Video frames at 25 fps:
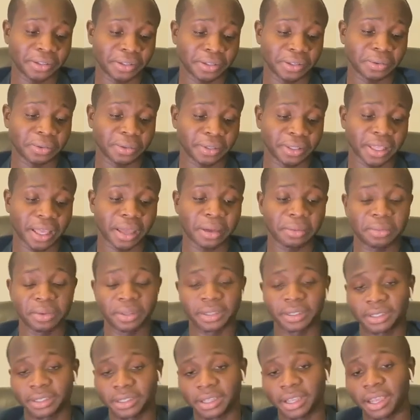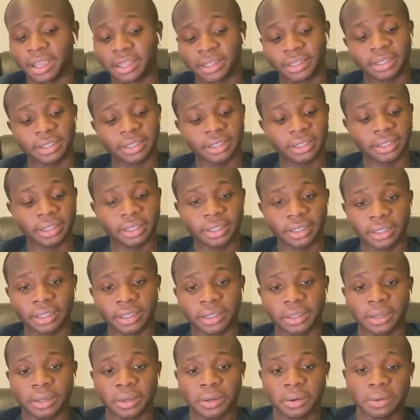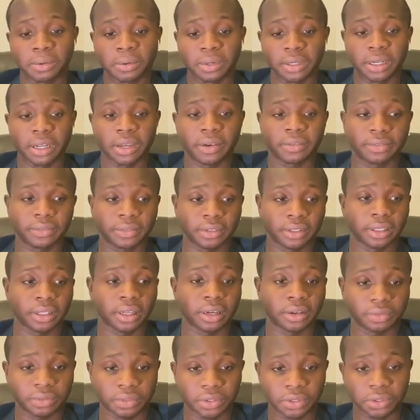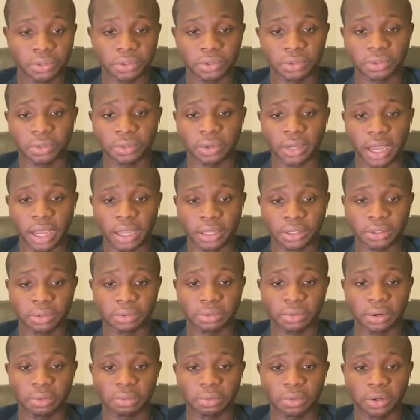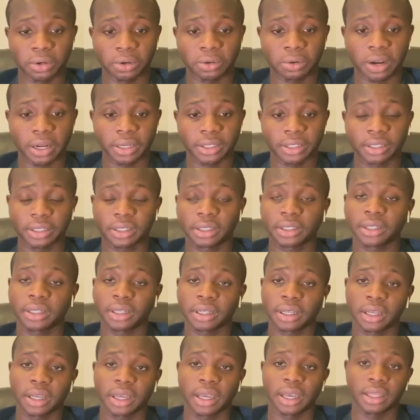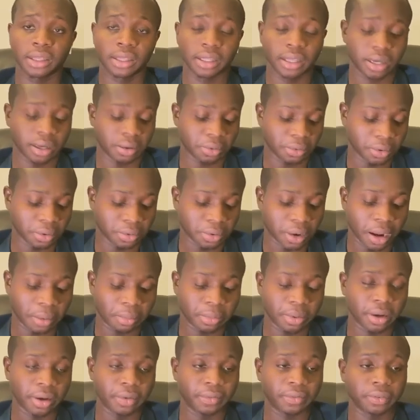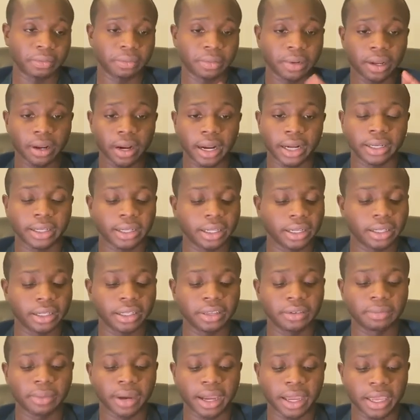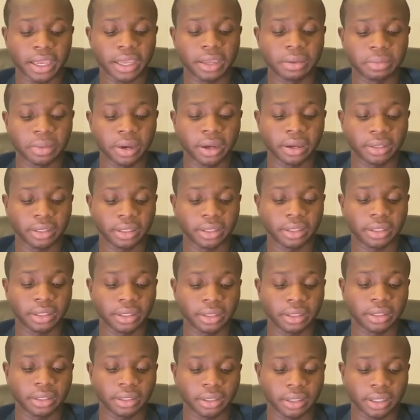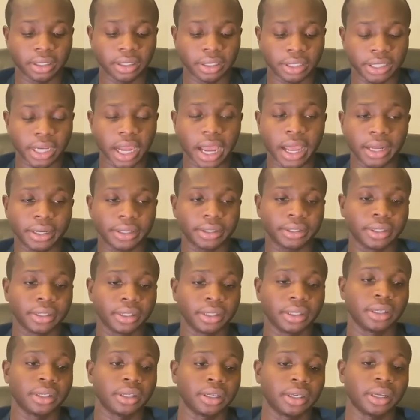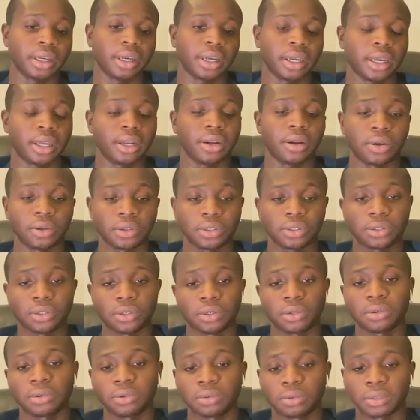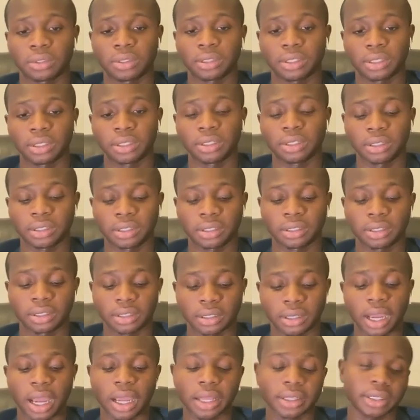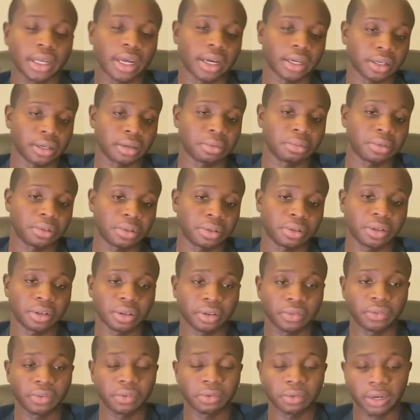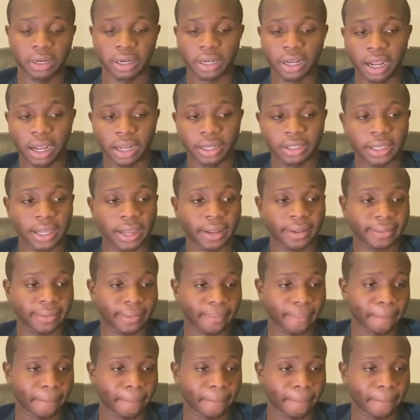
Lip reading: So with that being said, would definitely love to answer one more question, and then we'll wrap it up from there. I did leave my email in the chat, and also the contact number if you want to contact.